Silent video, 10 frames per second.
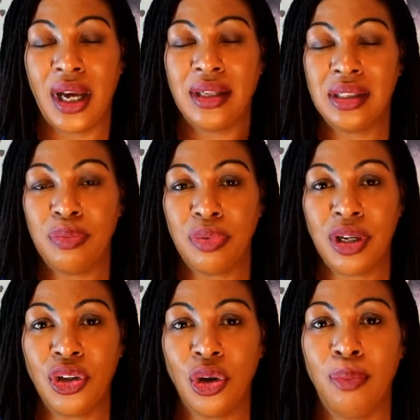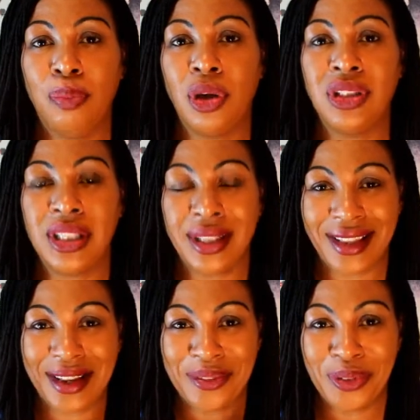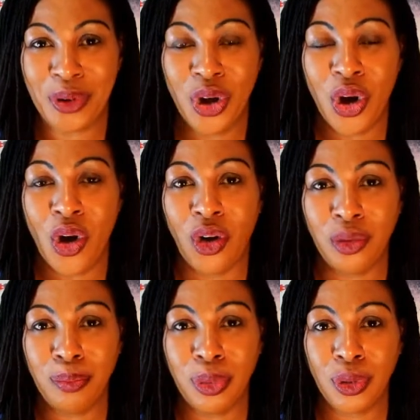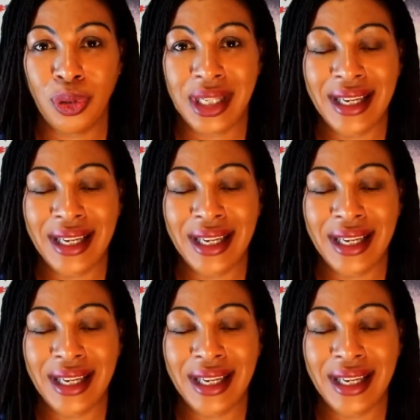and to bring your body, therefore, on board